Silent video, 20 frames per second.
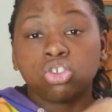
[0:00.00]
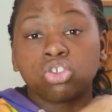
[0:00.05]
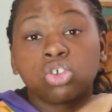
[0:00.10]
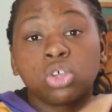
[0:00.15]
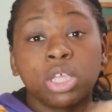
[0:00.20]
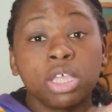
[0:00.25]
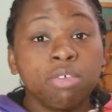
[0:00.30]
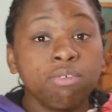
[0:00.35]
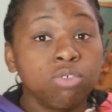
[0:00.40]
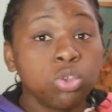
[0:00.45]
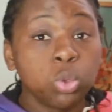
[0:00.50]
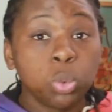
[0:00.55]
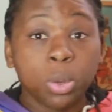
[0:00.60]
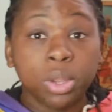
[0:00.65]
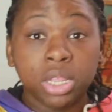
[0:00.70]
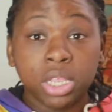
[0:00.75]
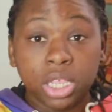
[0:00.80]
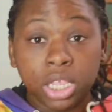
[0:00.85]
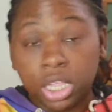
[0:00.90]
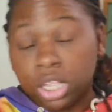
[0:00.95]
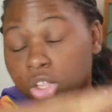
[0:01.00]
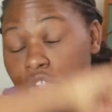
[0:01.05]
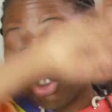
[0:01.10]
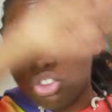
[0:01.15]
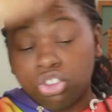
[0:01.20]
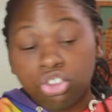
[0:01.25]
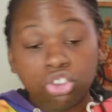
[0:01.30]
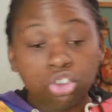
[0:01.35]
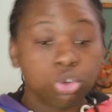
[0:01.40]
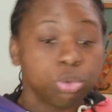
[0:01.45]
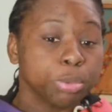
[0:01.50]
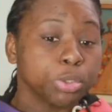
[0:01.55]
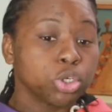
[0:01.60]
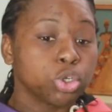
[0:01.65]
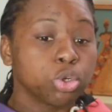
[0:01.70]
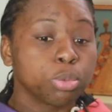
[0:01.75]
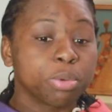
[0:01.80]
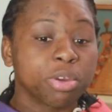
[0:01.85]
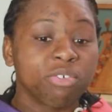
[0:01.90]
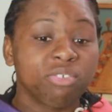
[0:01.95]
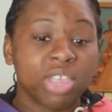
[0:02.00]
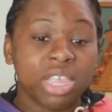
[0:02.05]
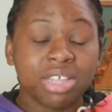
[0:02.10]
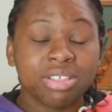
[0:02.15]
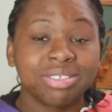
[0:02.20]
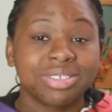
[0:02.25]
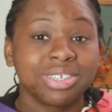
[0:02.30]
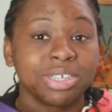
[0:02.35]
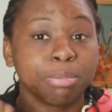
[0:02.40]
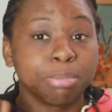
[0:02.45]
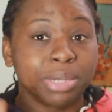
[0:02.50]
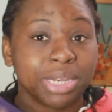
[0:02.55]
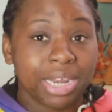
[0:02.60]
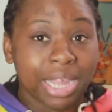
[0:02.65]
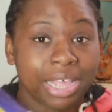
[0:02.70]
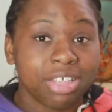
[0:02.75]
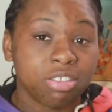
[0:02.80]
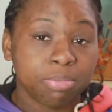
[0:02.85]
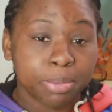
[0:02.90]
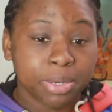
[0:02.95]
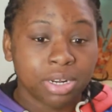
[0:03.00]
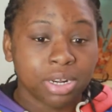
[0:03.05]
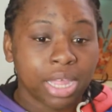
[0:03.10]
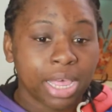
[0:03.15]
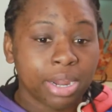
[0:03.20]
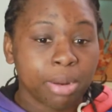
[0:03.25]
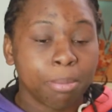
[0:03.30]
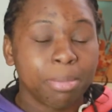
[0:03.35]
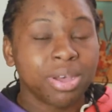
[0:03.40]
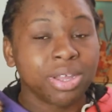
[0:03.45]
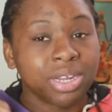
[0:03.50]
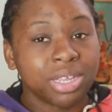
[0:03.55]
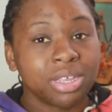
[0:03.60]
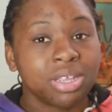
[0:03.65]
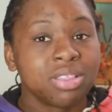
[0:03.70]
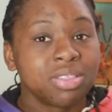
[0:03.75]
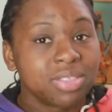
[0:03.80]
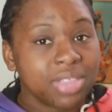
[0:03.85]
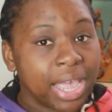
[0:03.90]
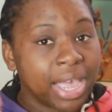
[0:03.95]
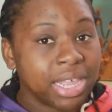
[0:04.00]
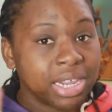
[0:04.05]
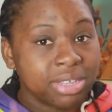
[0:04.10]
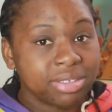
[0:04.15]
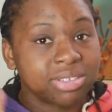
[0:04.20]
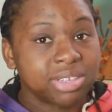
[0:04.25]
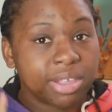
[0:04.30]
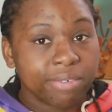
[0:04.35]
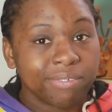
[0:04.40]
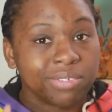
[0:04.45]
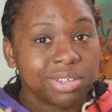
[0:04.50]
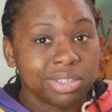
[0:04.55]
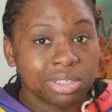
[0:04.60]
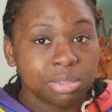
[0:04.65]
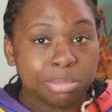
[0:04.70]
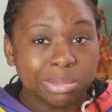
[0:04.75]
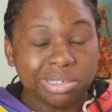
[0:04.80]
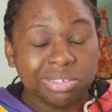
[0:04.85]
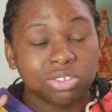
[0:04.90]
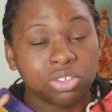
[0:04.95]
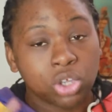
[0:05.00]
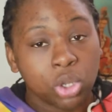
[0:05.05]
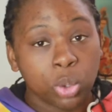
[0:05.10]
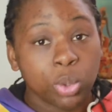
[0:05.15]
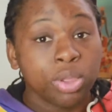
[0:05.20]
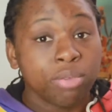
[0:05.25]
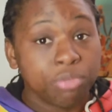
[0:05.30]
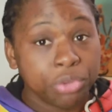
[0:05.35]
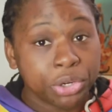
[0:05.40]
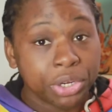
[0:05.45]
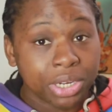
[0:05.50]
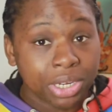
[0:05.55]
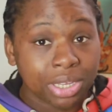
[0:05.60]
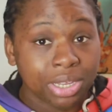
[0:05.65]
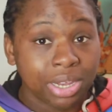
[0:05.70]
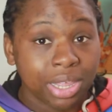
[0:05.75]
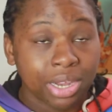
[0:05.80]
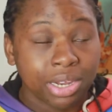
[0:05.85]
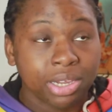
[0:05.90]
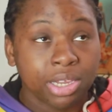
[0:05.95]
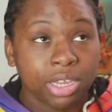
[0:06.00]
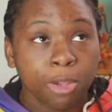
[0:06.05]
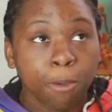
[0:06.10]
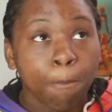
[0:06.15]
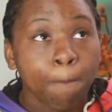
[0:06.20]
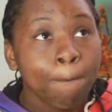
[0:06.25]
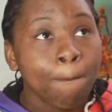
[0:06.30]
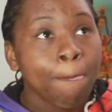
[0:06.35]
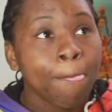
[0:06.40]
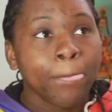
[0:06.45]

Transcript: So if you want to get super duper fancy but not spend a lot of money, that is definitely the place to go if you're in Connecticut.